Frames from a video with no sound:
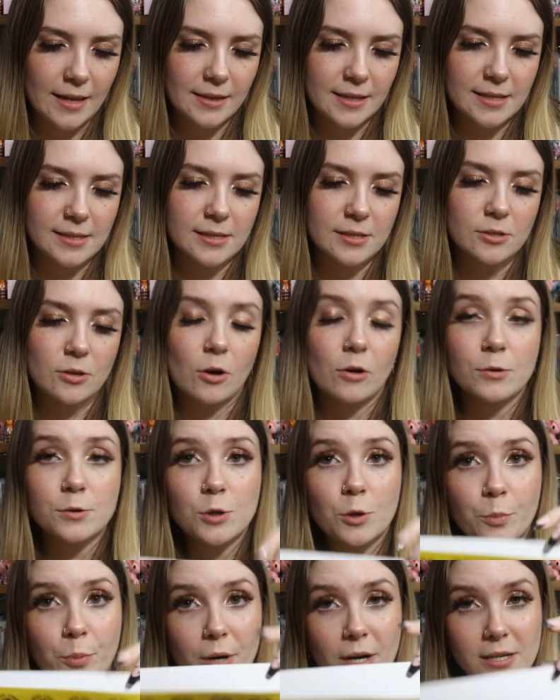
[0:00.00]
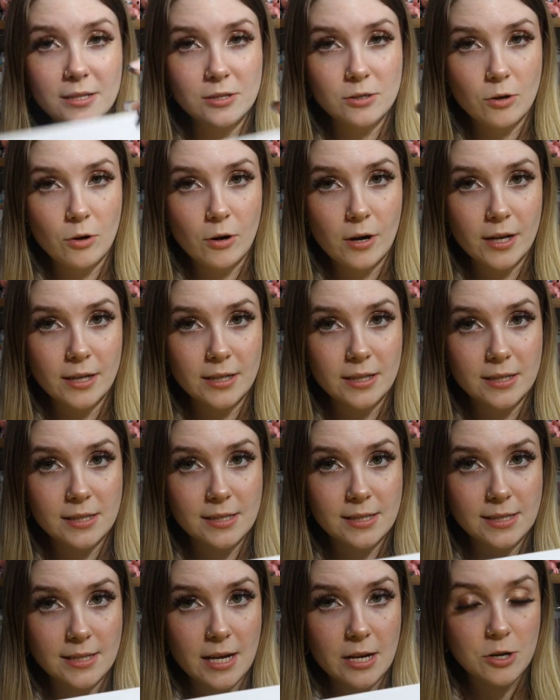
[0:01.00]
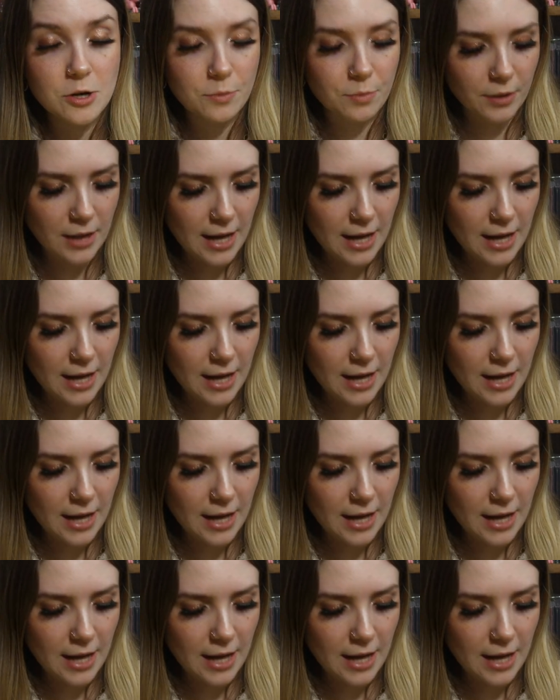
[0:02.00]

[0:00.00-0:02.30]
And this is also pressed on standard